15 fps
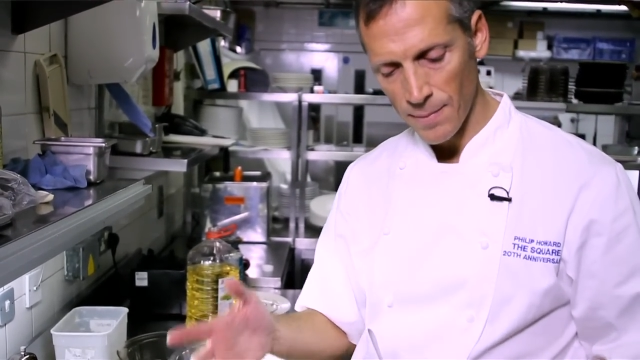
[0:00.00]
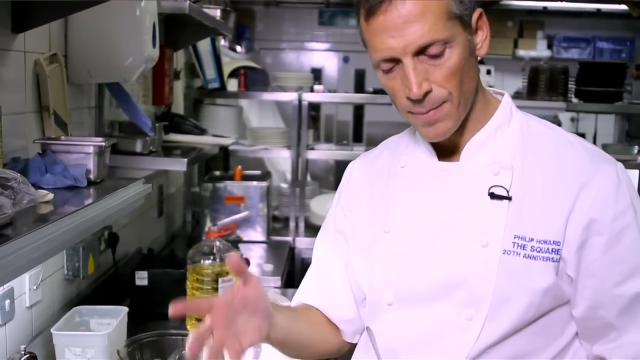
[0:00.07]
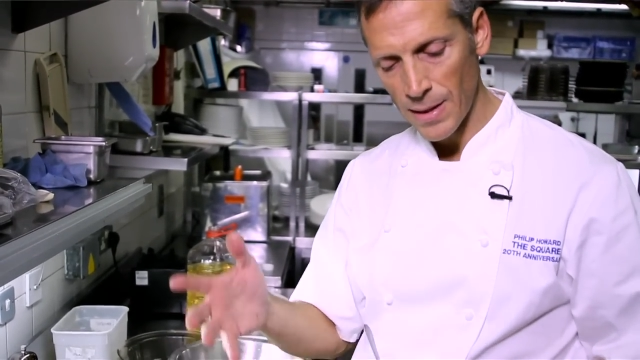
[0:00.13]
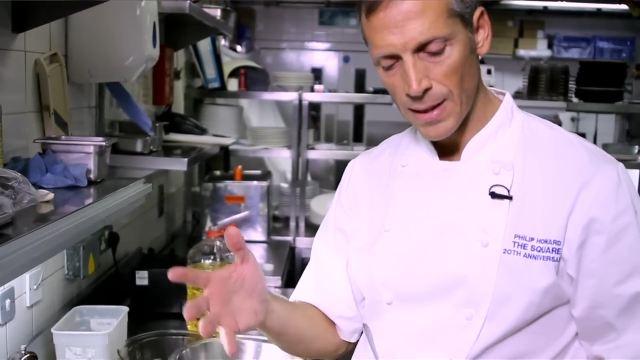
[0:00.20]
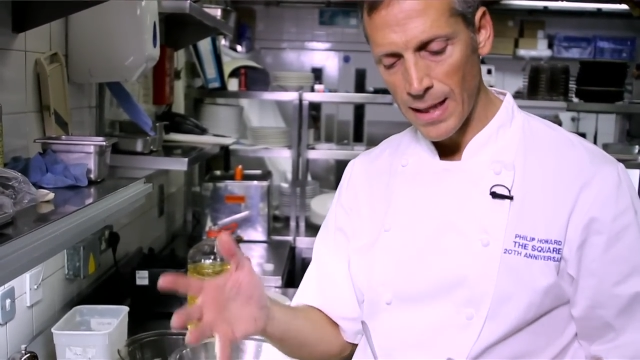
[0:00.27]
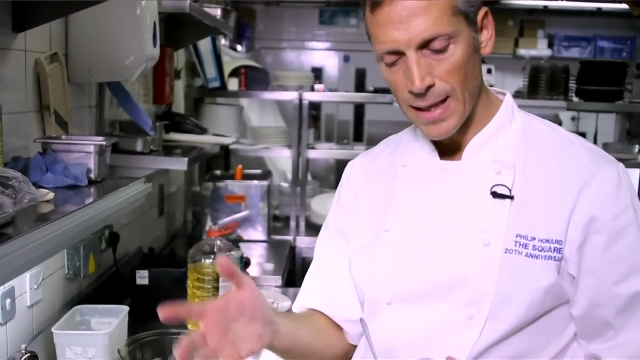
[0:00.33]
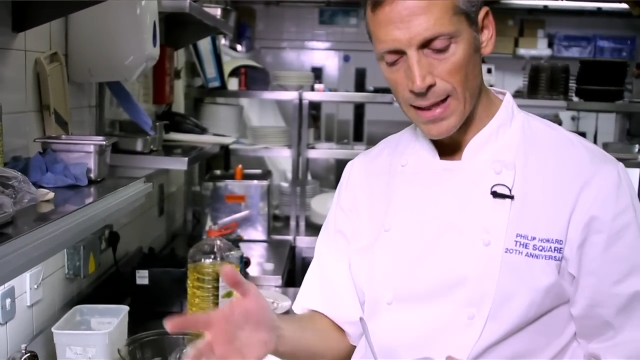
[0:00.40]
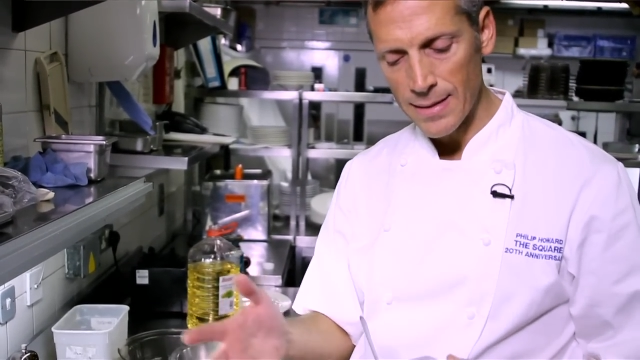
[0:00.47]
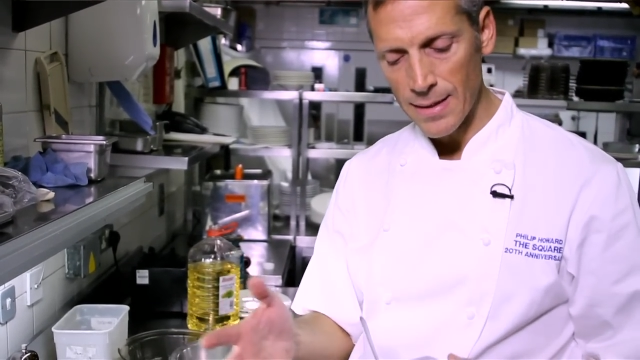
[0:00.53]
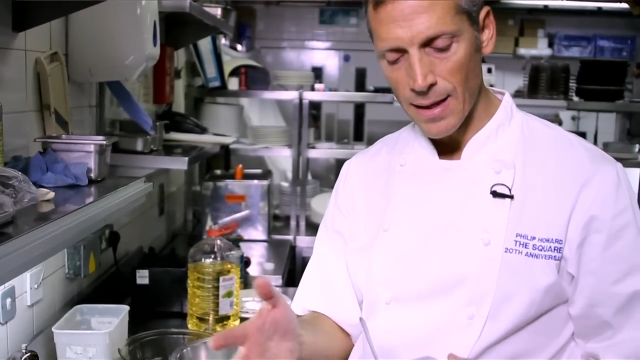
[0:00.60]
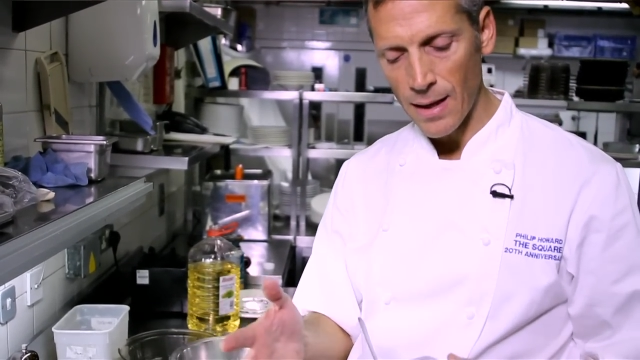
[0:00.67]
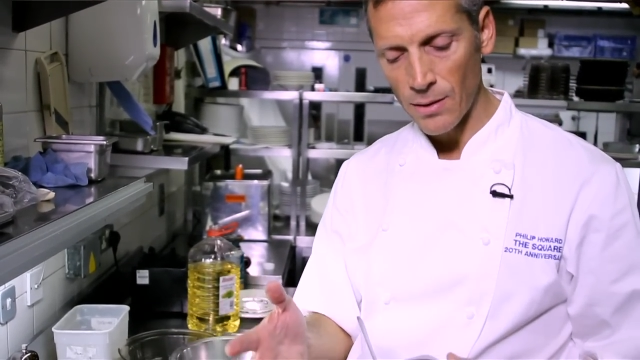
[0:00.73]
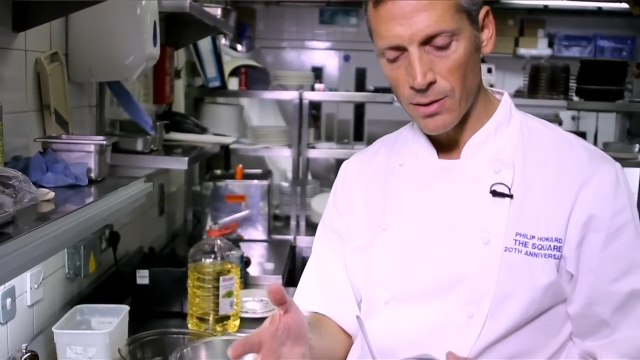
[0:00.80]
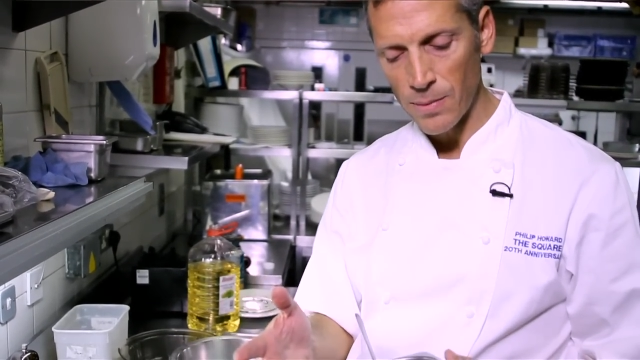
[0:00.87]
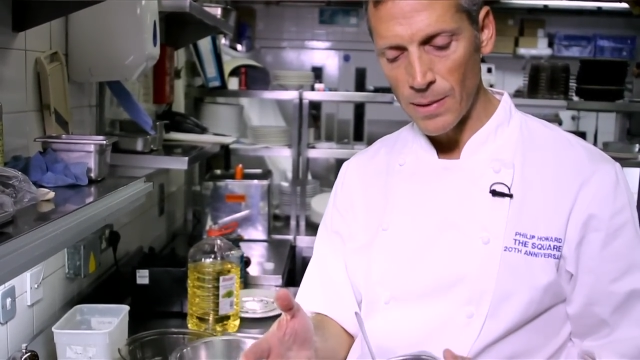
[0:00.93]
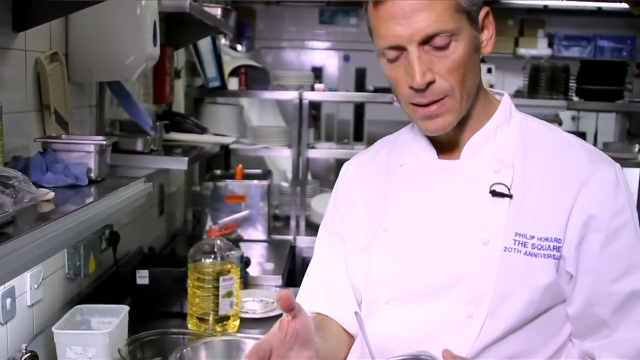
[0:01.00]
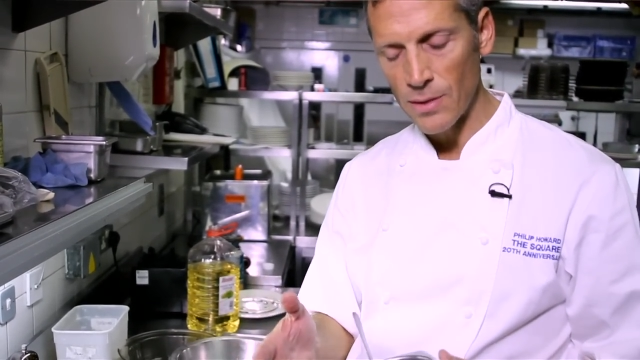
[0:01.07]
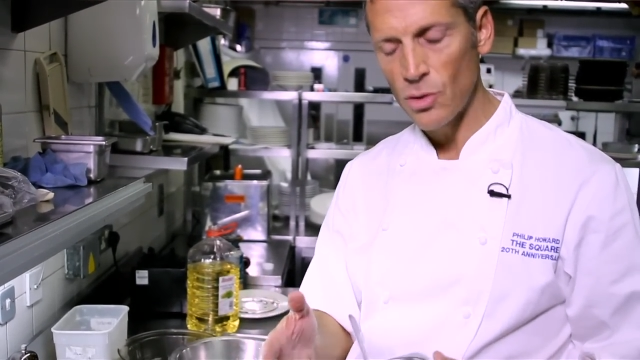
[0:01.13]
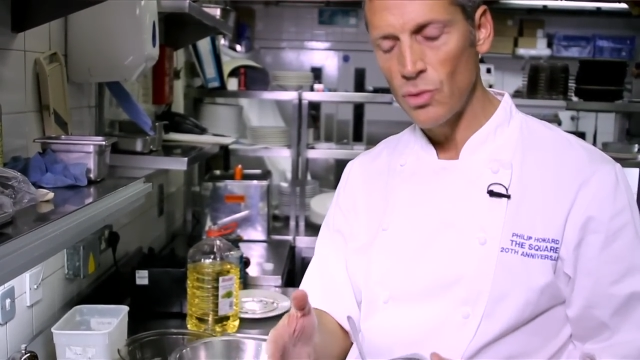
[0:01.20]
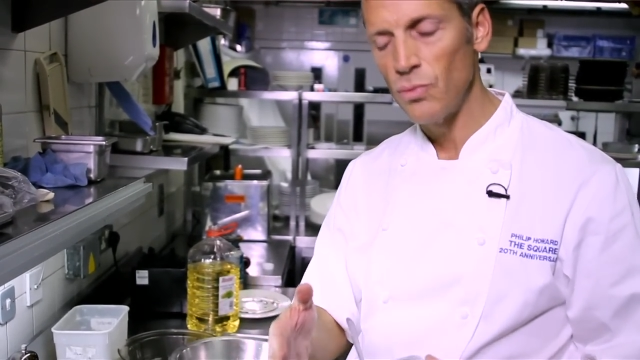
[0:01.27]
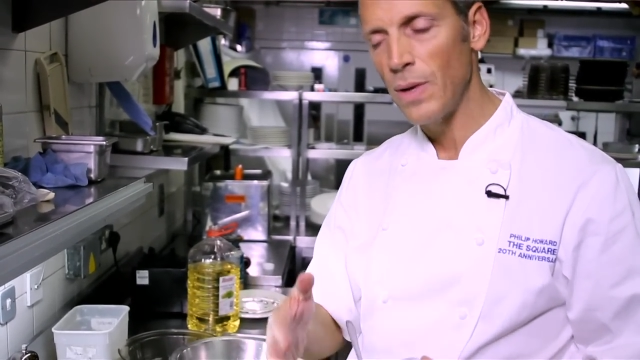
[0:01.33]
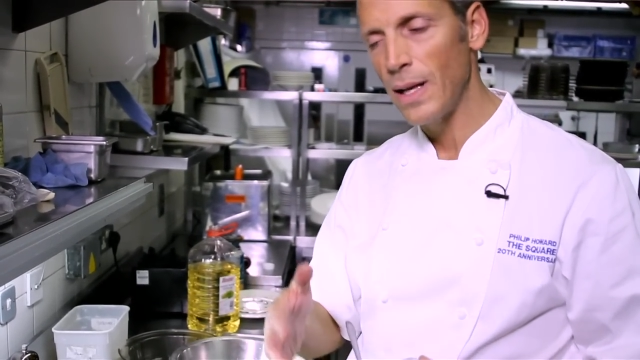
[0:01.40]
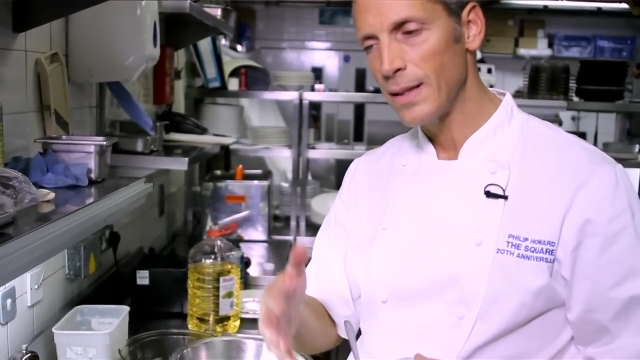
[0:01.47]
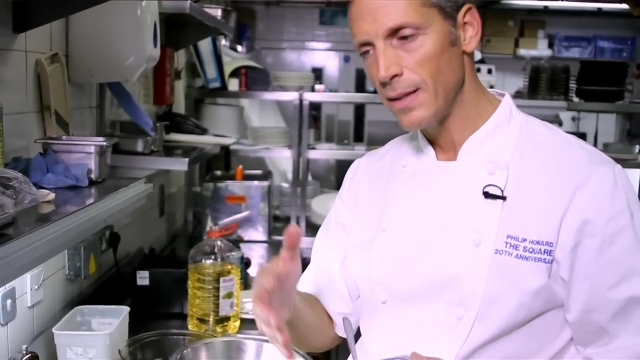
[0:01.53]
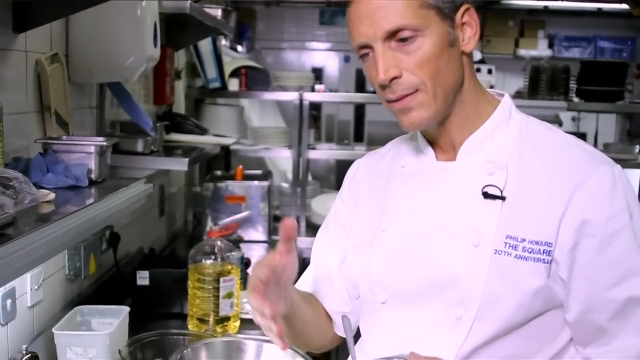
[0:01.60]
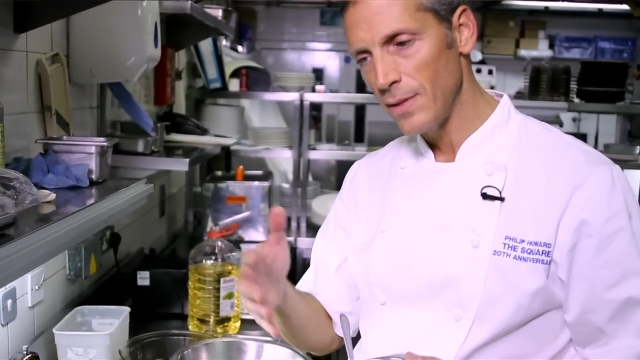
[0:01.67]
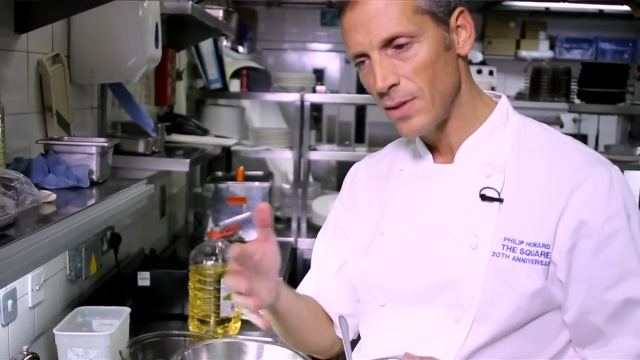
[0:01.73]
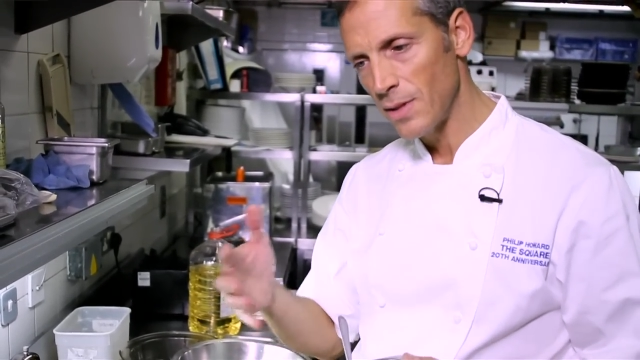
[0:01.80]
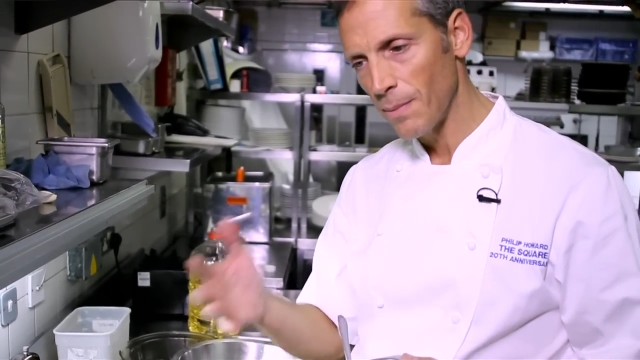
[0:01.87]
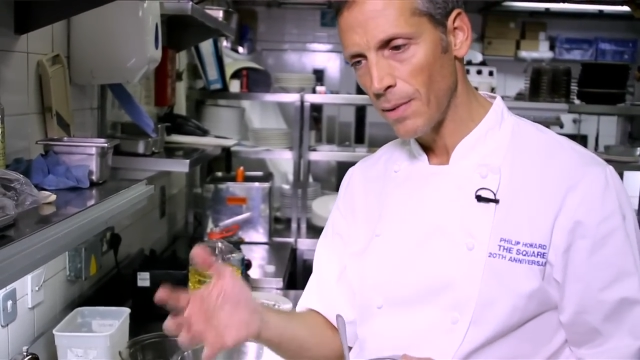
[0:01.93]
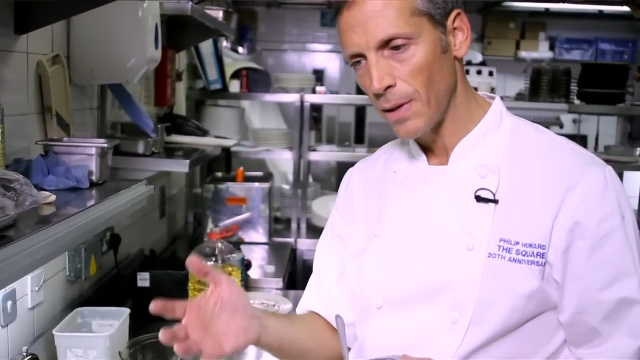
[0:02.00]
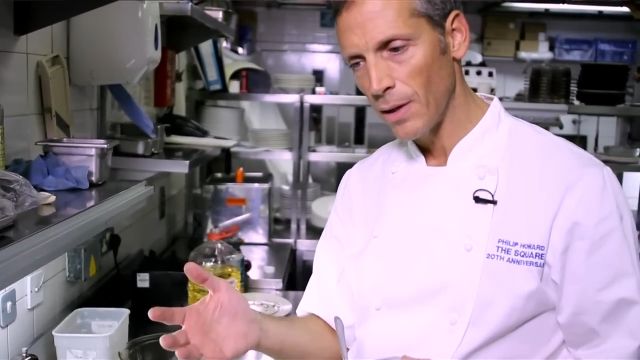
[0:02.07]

But again, it's relatively simple